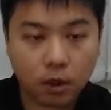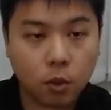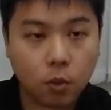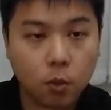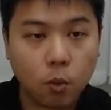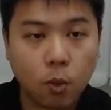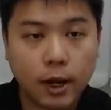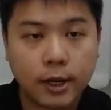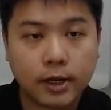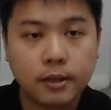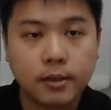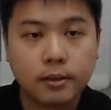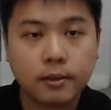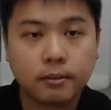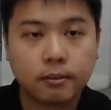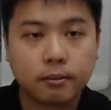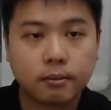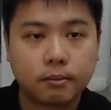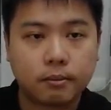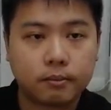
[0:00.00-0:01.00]
1,
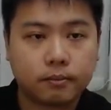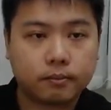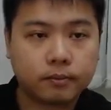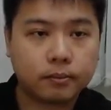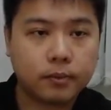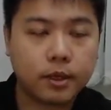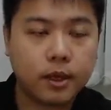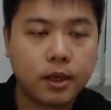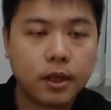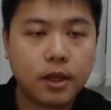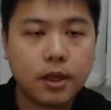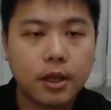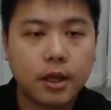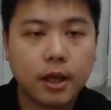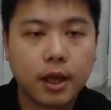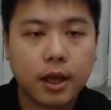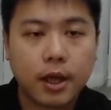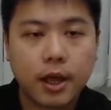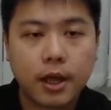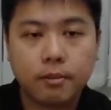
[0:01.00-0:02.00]

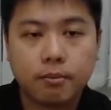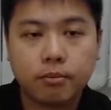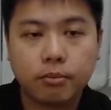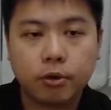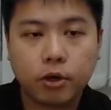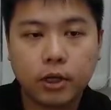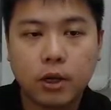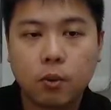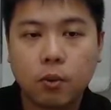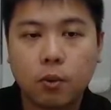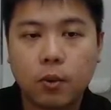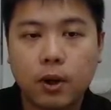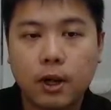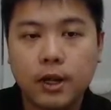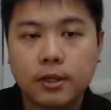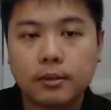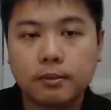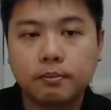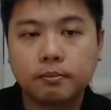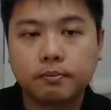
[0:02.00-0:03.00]
and product
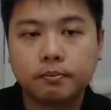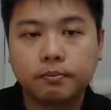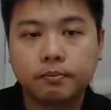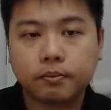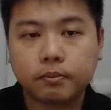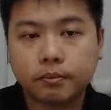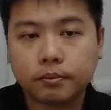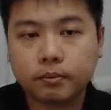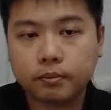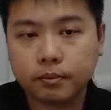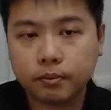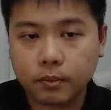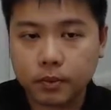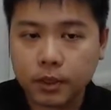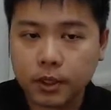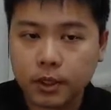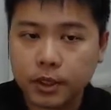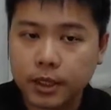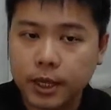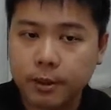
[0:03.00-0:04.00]
1
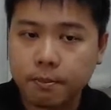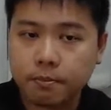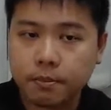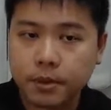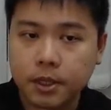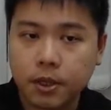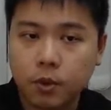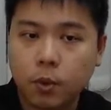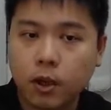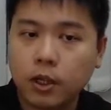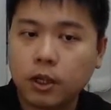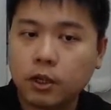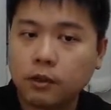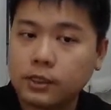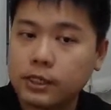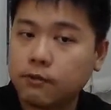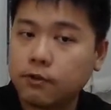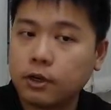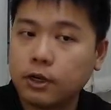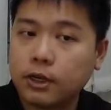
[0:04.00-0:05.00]
can be one of
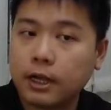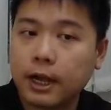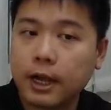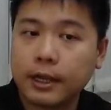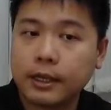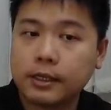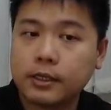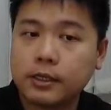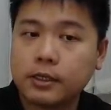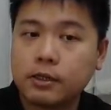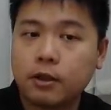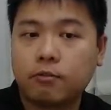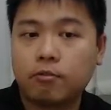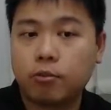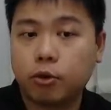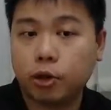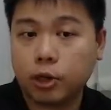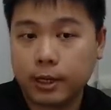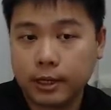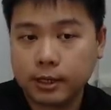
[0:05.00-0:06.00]
several kinds of
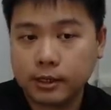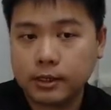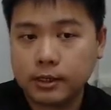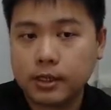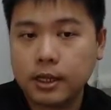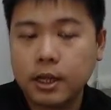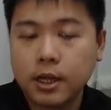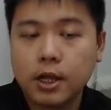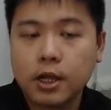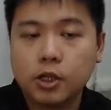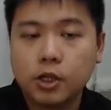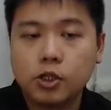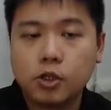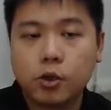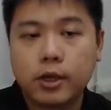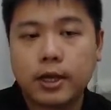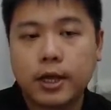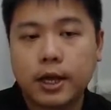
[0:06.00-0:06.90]
products. So it